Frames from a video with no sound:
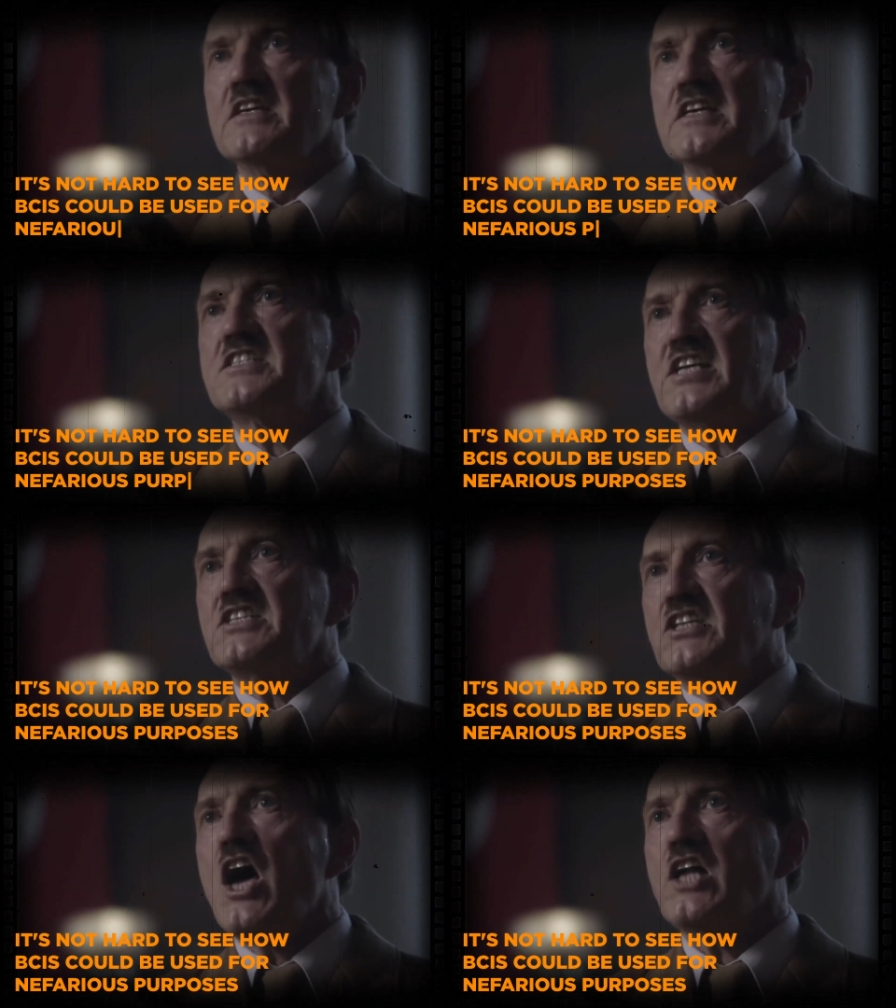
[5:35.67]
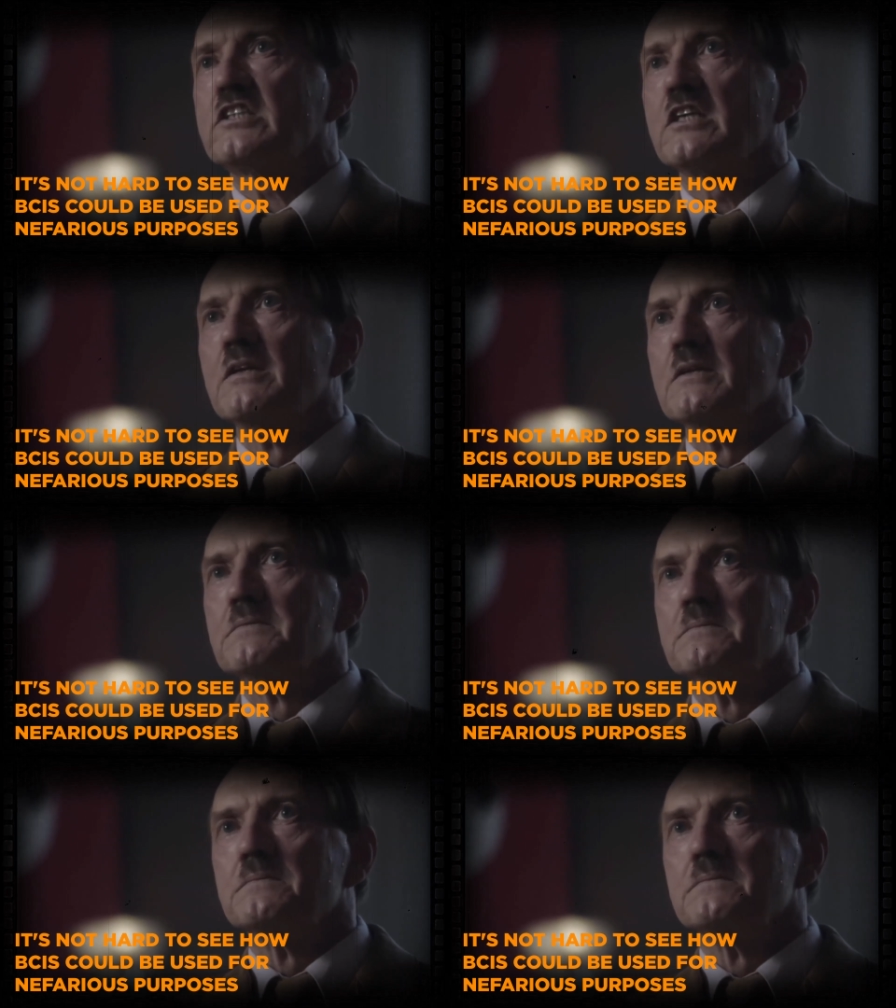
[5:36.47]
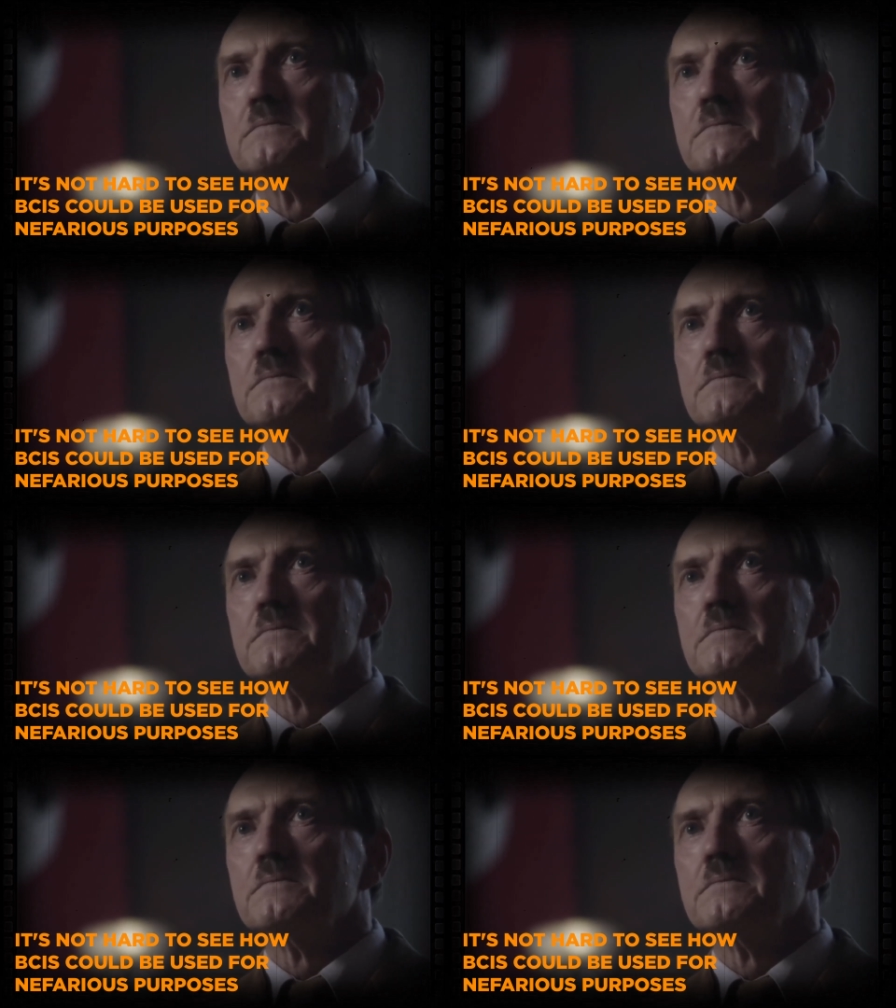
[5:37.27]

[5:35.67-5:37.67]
be used for nefarious purposes.